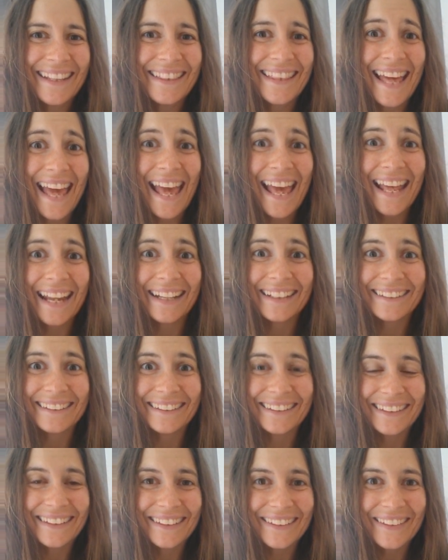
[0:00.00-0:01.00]

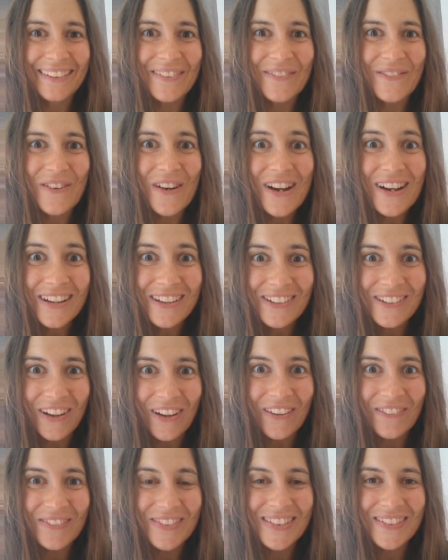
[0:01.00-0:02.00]
then the
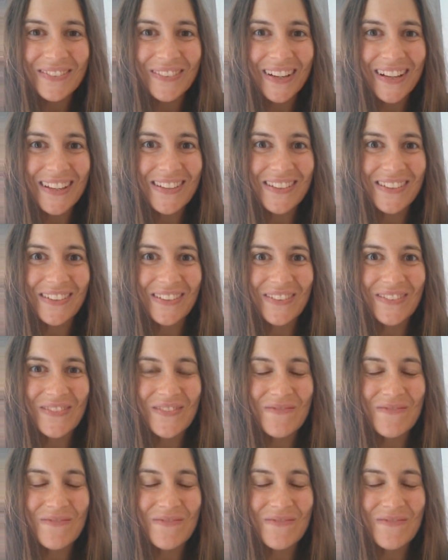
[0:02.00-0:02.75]
workshops which